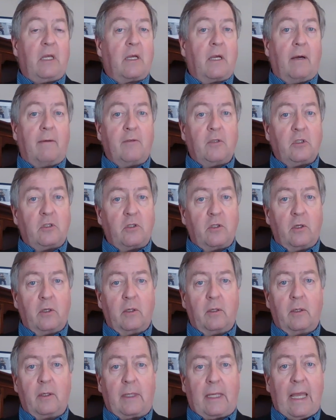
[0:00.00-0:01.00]
covers
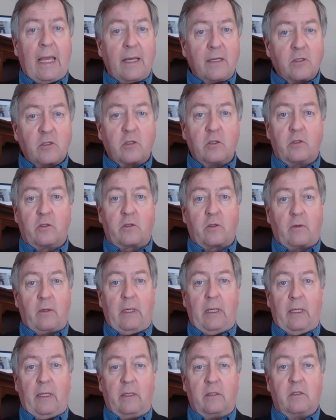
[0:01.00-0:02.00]
your cancer
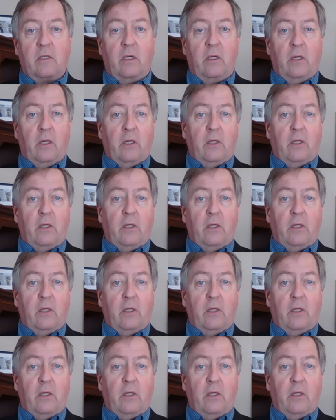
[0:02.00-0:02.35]
screenings,